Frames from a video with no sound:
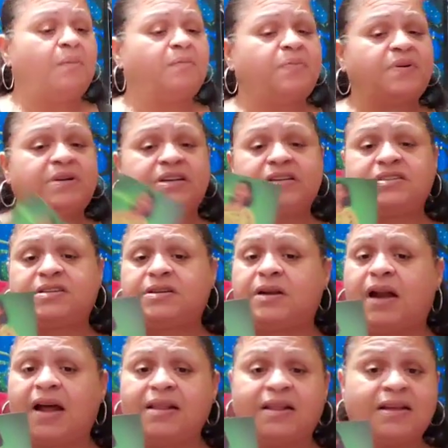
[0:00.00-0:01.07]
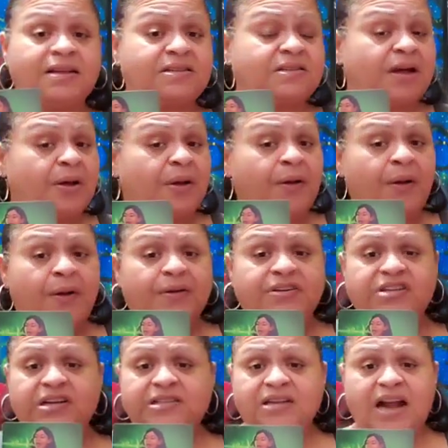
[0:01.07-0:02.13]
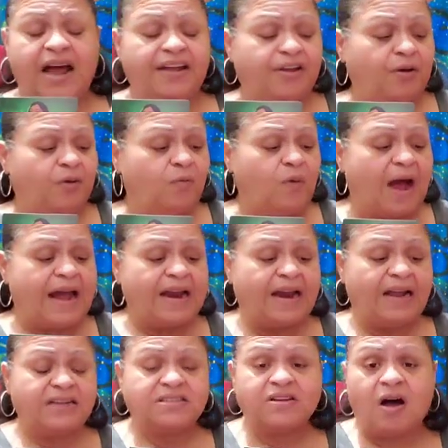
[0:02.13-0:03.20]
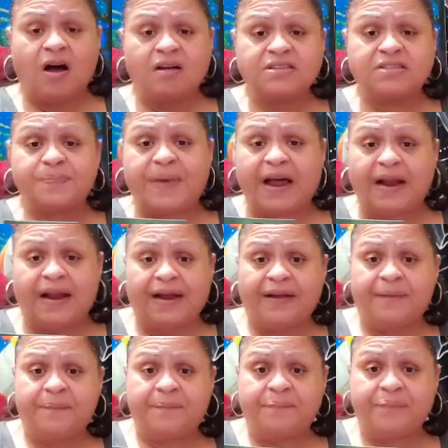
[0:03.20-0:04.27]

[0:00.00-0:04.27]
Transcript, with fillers: I'm putting it to you like this just like your writing is called spelling.